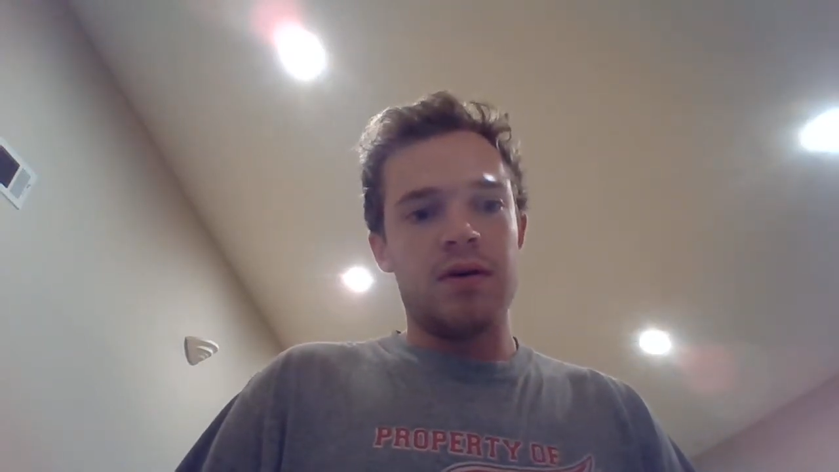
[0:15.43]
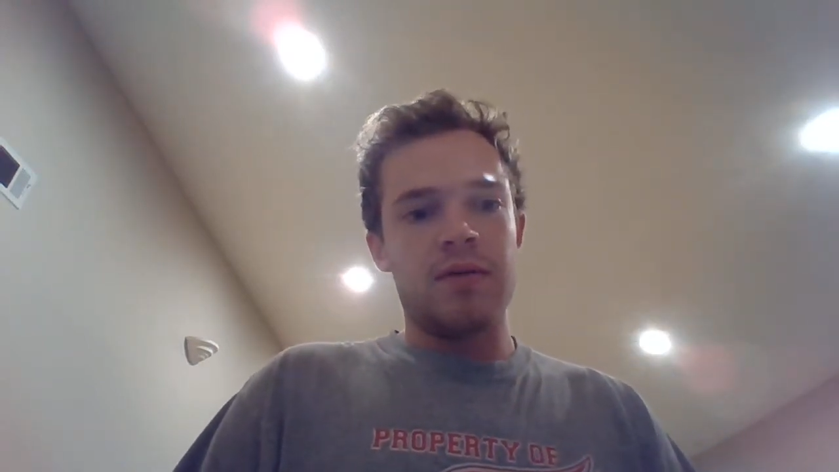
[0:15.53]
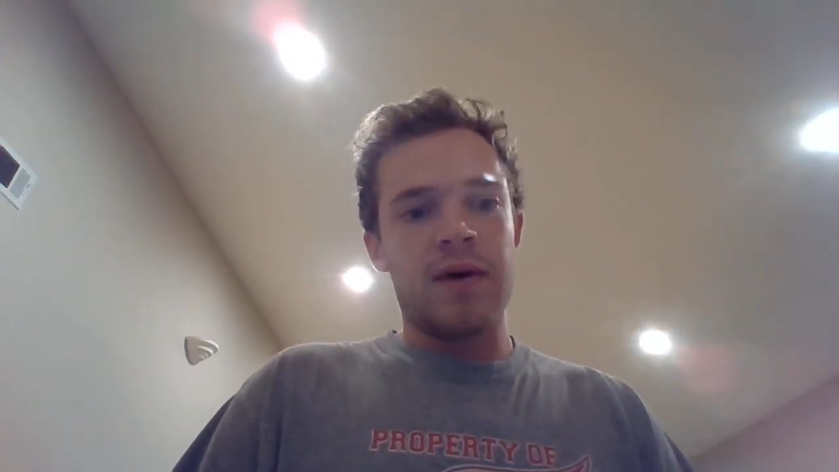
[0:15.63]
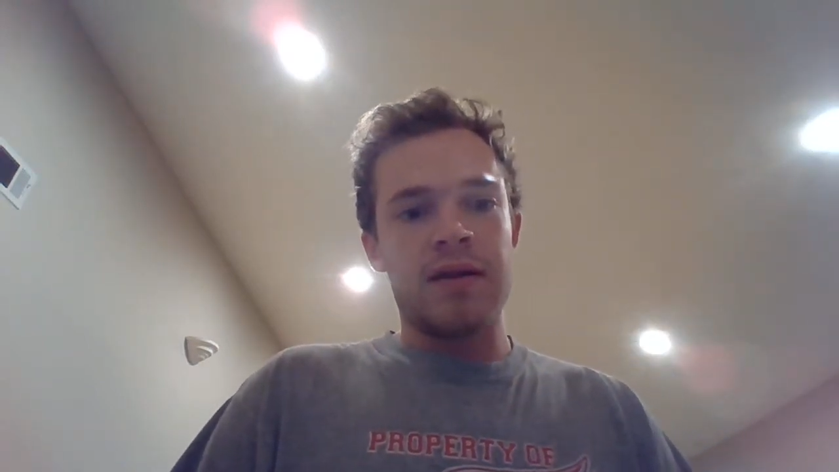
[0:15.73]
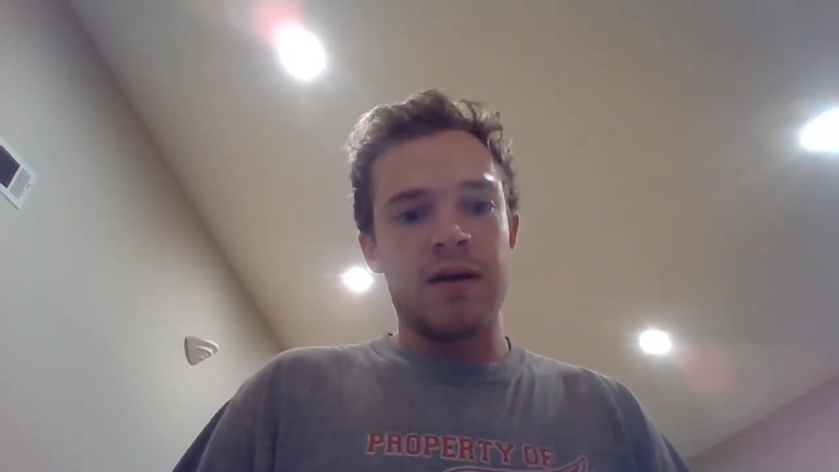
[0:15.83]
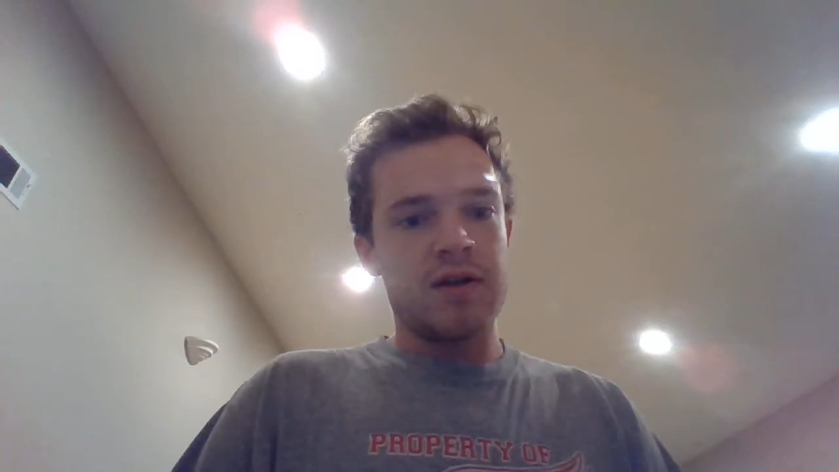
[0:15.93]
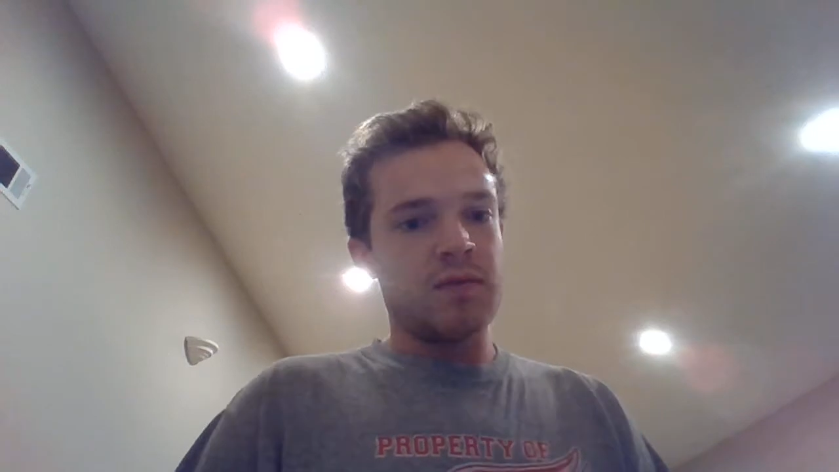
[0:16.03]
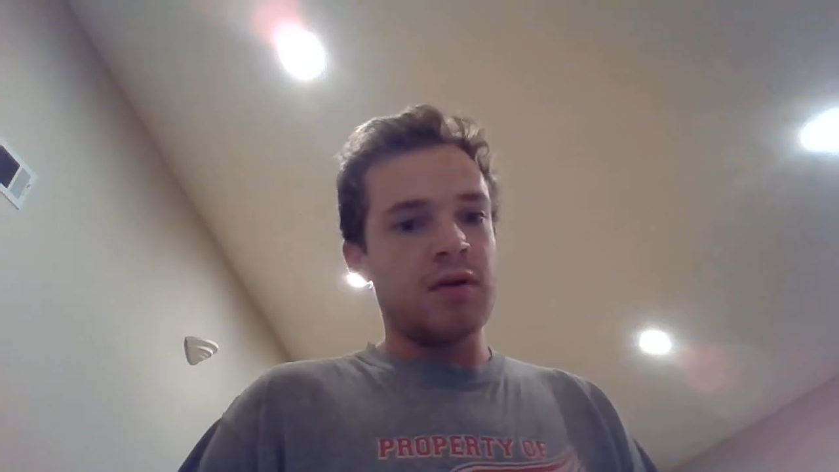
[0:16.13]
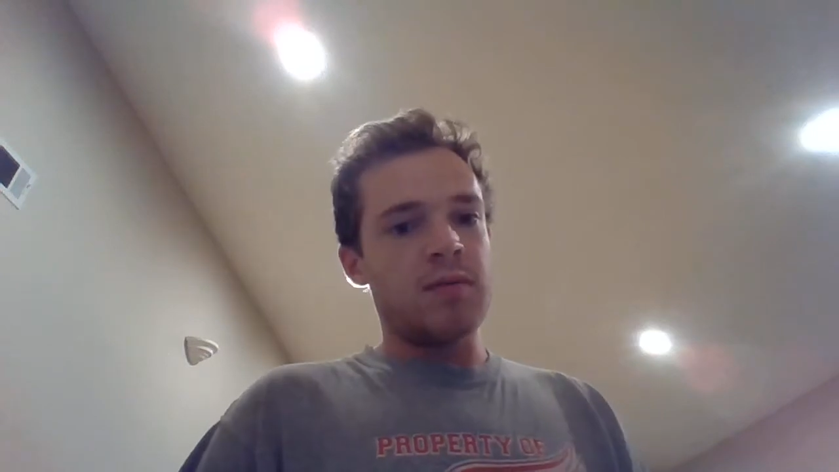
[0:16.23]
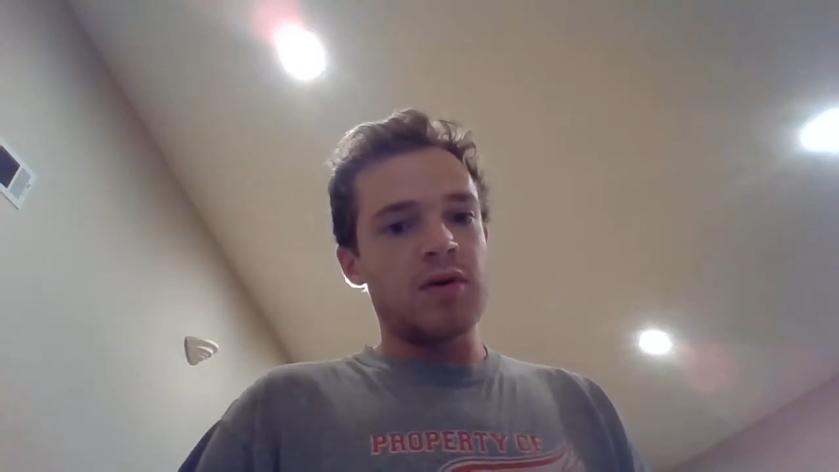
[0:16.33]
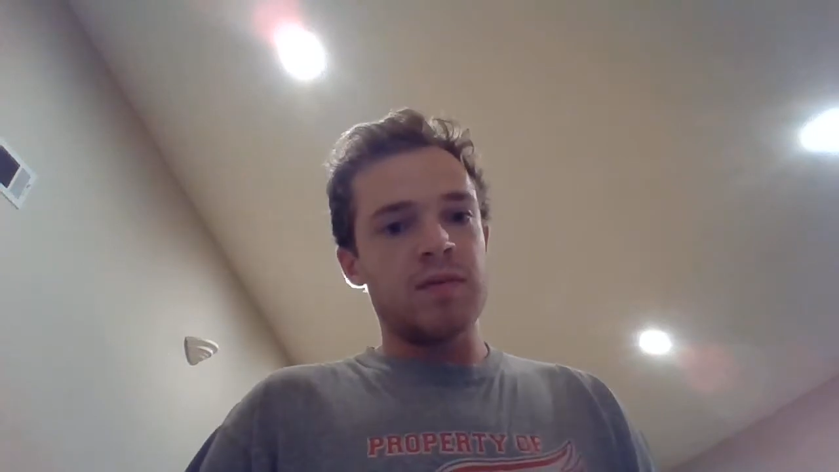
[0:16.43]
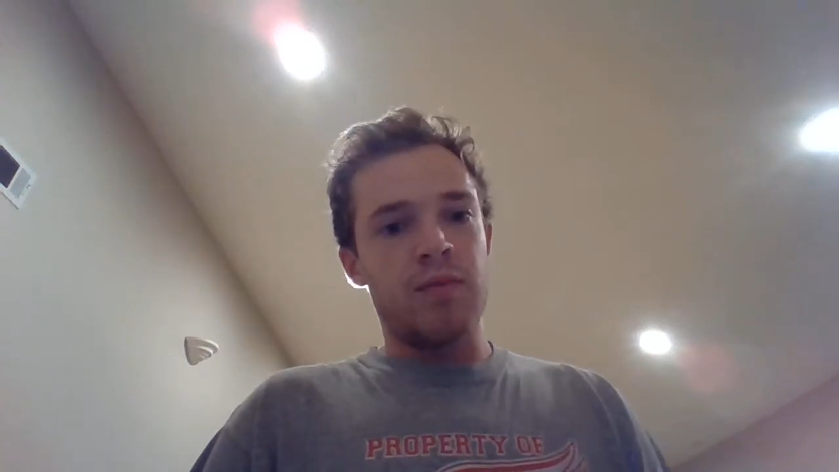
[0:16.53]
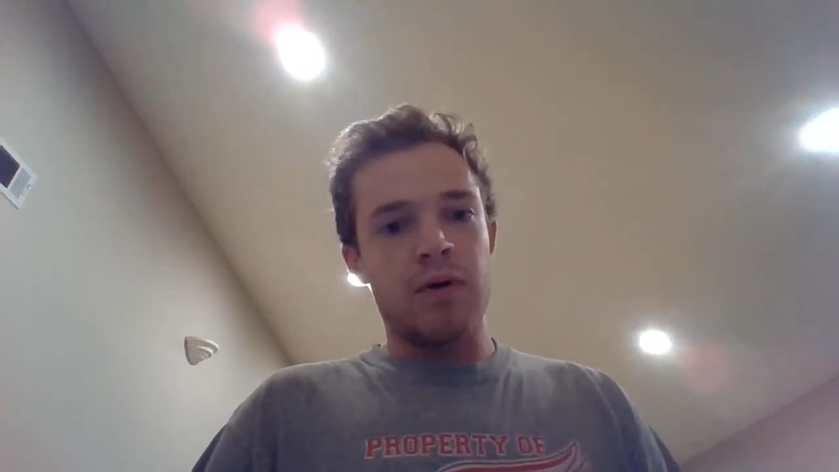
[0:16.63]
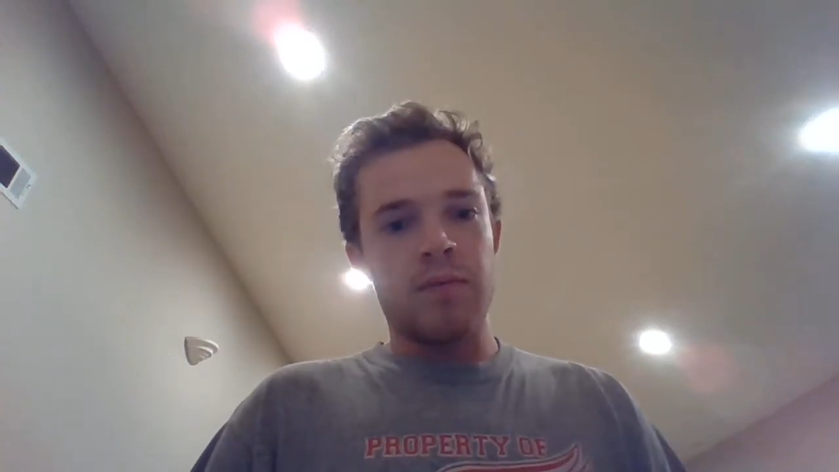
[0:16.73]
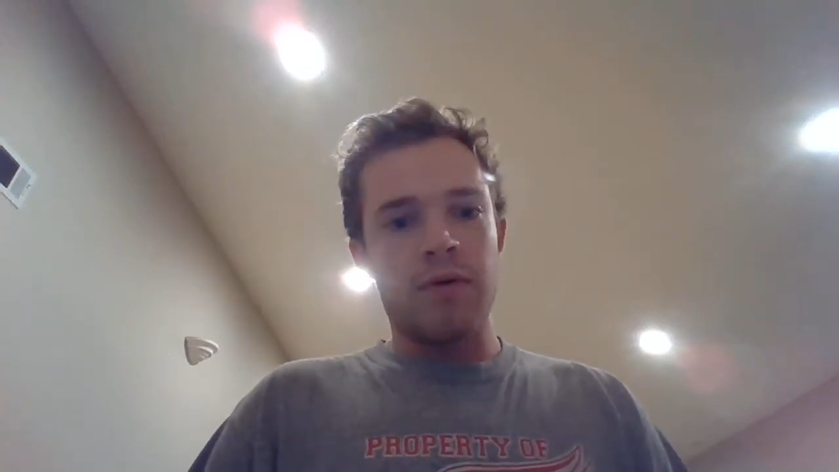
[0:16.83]
I think it's one of the most
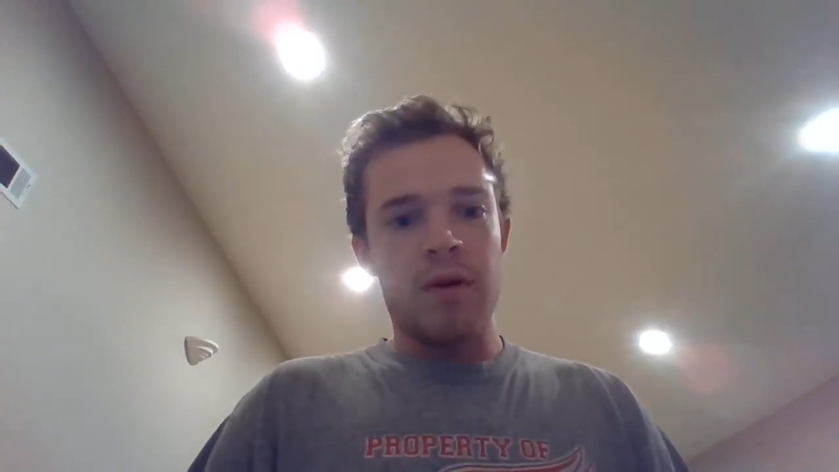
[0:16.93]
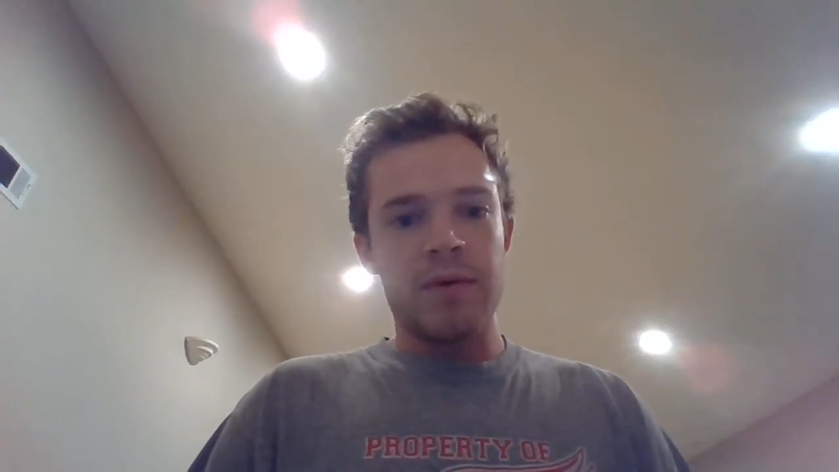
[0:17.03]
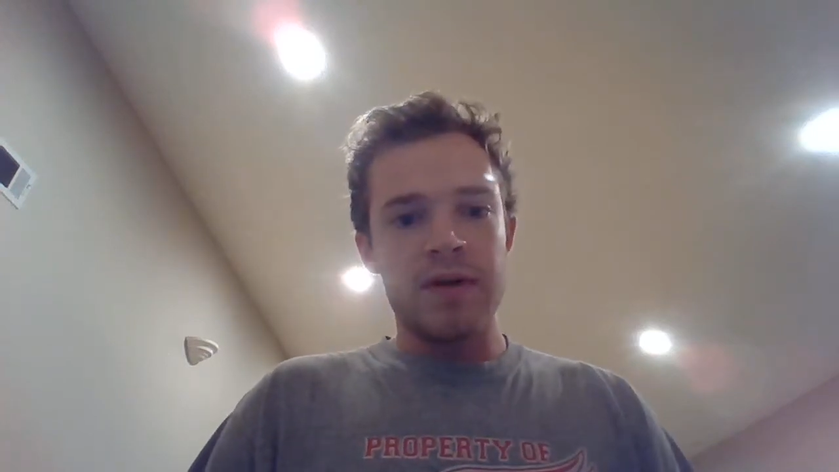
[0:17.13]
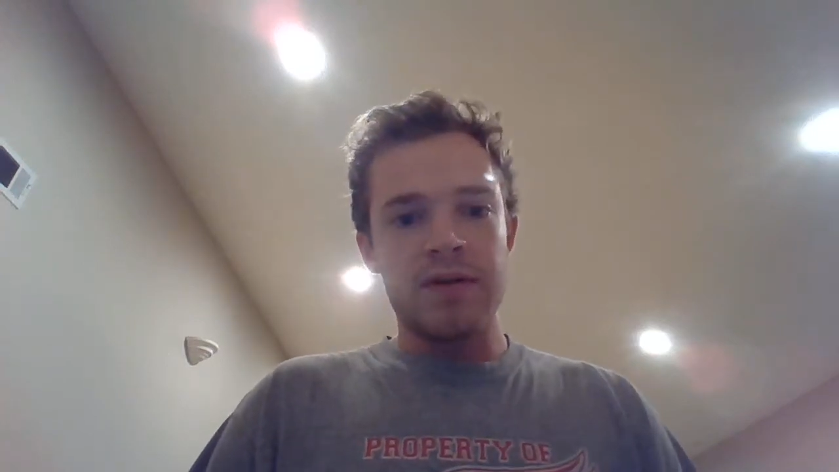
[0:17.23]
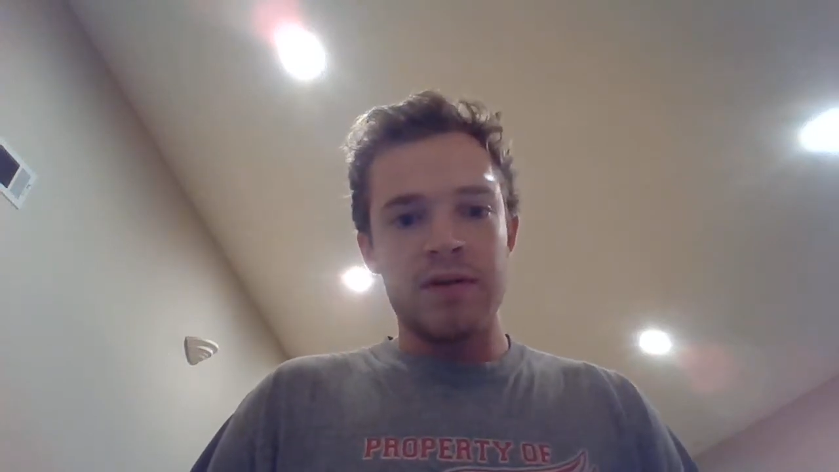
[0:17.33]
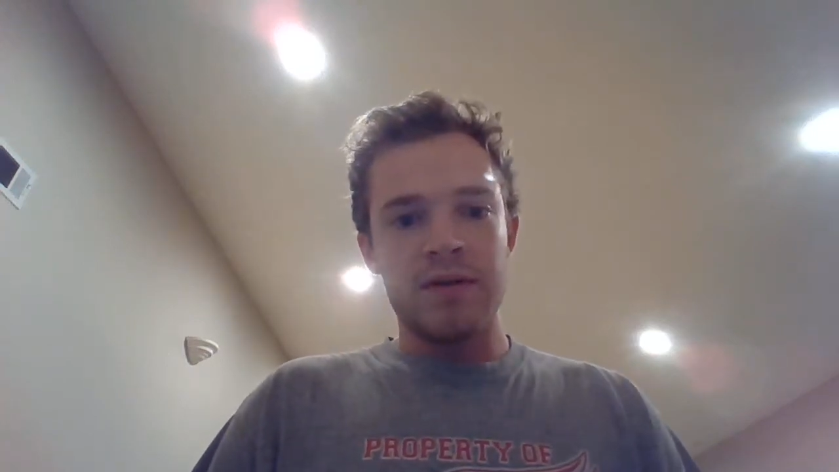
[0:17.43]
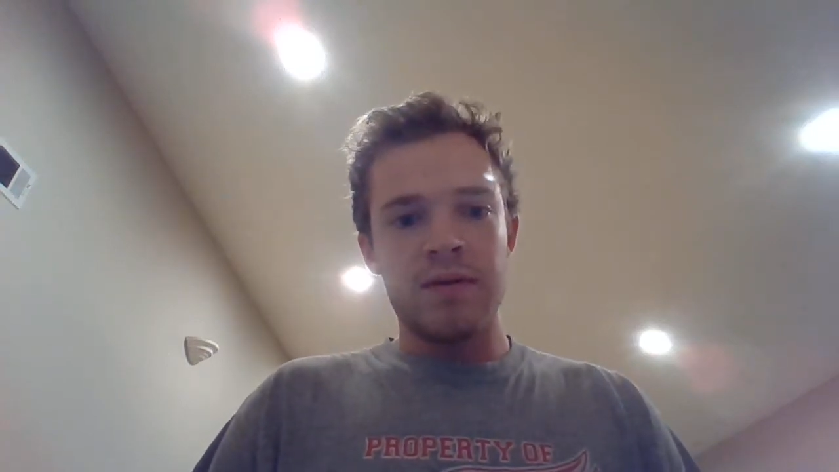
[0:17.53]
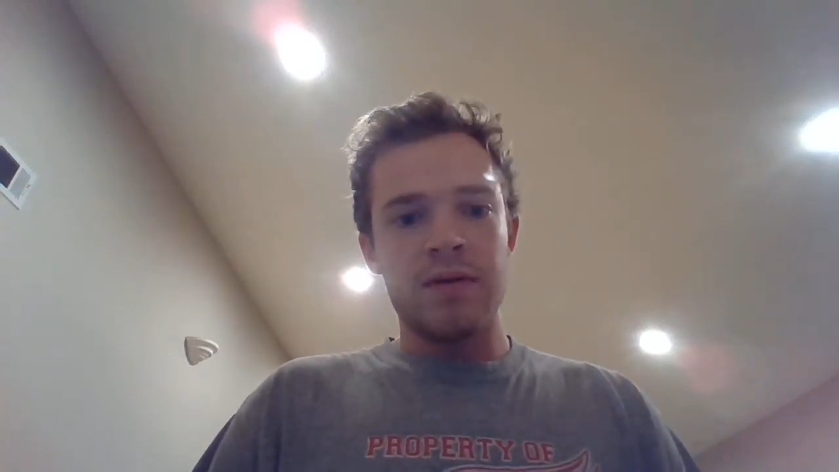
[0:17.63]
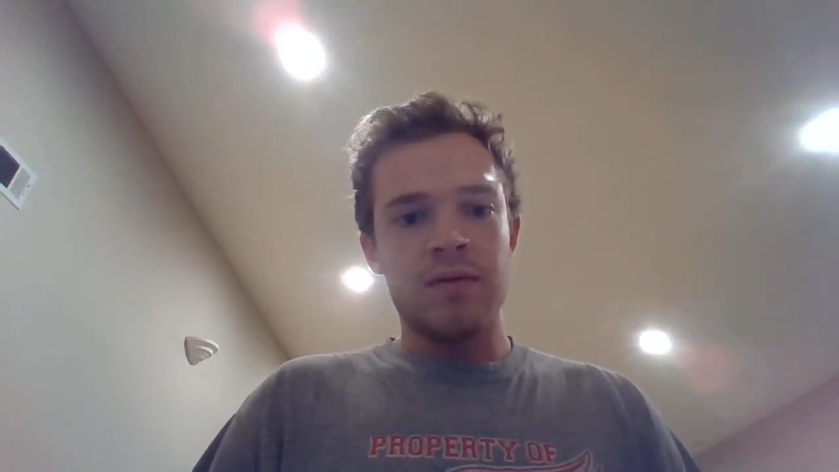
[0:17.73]
important properties